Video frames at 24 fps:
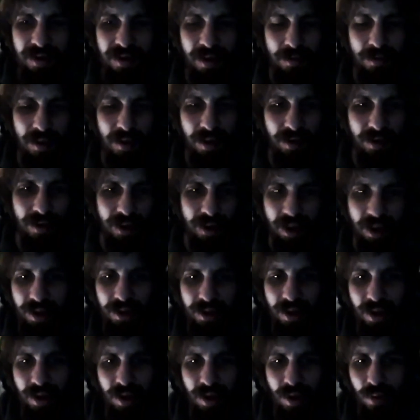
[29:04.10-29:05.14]
come out like,
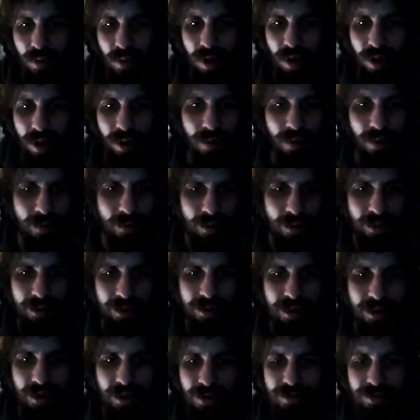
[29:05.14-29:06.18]
oh well,
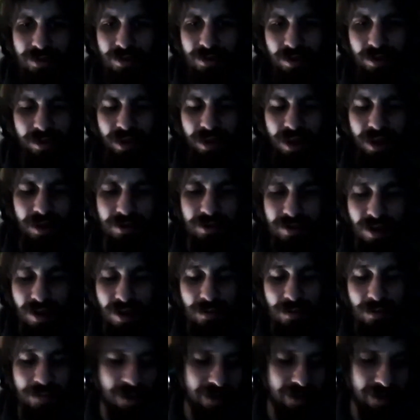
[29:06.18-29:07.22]
screw Donald
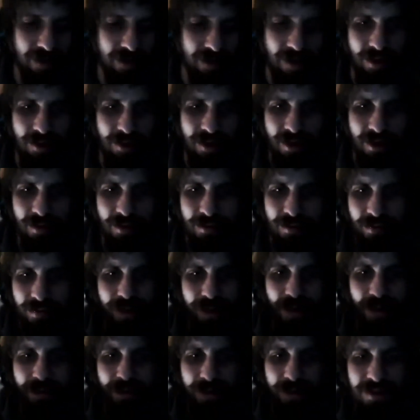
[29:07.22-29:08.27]
Trump, and
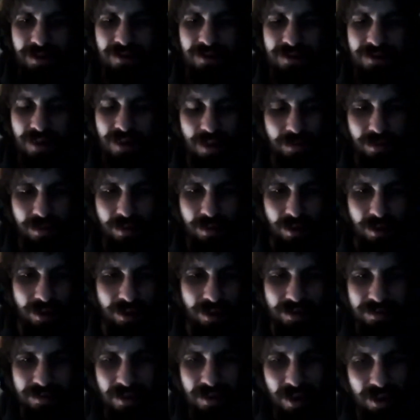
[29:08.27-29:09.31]
their faces everywhere.
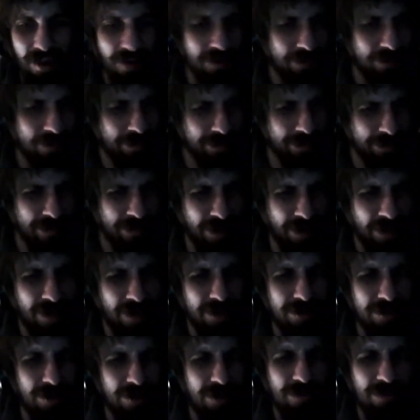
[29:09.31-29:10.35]
It's like,
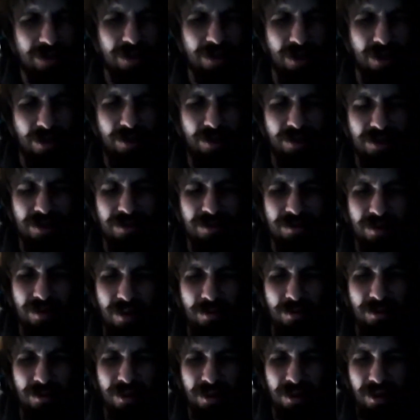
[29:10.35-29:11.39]
do you even know who the
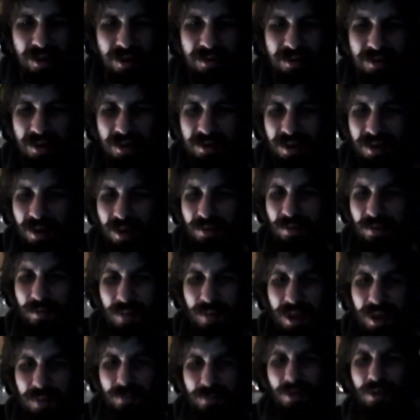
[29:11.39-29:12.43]
celebrity is? Like, they haven't
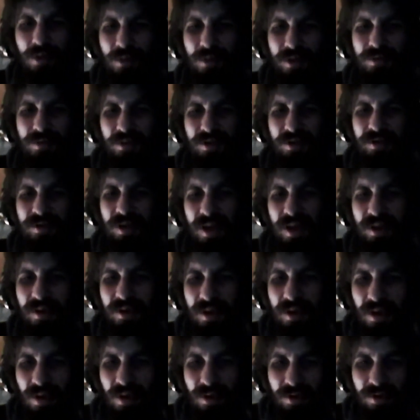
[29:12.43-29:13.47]
made movies for 10
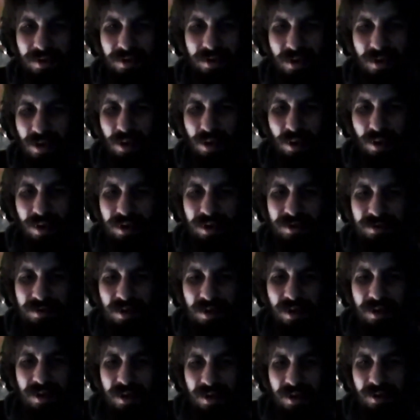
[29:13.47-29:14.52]
years, or at least
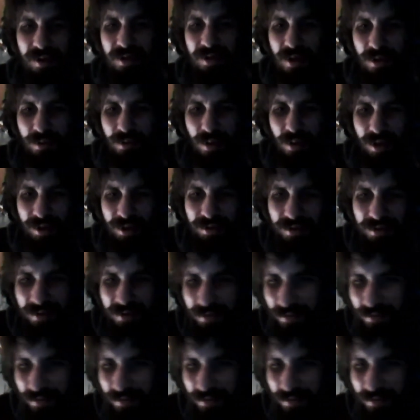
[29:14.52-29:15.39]
not any good ones.